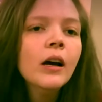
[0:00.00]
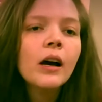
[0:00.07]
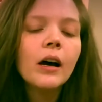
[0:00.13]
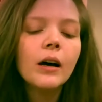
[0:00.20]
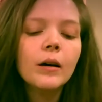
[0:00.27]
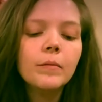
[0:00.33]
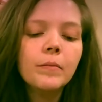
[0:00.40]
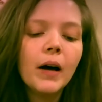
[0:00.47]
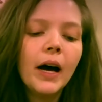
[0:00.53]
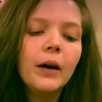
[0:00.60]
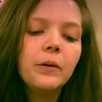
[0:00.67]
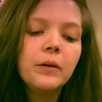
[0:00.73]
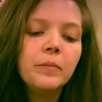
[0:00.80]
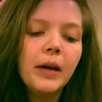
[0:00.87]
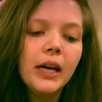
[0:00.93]
I
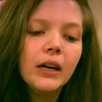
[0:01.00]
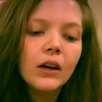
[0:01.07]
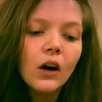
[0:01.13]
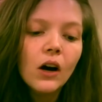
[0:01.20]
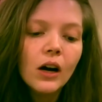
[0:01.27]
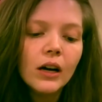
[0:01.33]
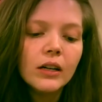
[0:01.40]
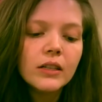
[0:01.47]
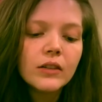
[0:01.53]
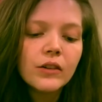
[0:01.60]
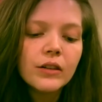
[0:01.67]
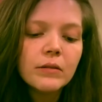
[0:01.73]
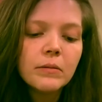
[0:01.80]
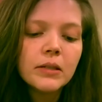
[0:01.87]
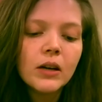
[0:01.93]
would make cards,
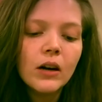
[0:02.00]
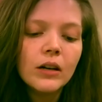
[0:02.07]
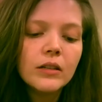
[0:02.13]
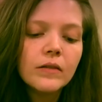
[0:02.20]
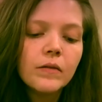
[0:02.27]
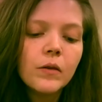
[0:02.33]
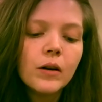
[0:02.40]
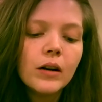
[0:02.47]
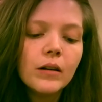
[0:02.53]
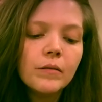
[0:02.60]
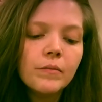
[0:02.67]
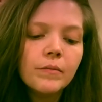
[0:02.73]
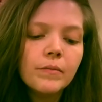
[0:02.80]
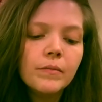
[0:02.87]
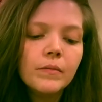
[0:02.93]
Christmas cards,
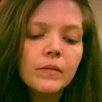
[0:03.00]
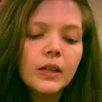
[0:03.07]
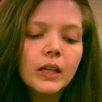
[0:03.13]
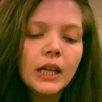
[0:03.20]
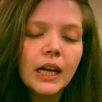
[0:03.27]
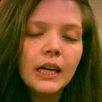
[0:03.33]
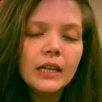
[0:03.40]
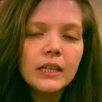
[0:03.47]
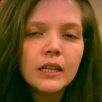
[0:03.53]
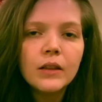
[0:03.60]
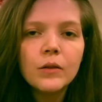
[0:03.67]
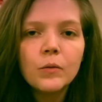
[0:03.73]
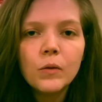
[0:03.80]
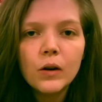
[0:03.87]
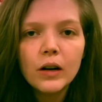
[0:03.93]
for the ladies in
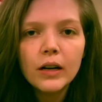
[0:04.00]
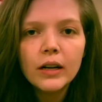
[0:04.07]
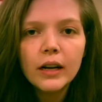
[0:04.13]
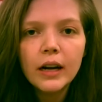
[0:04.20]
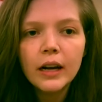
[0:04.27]
the ward.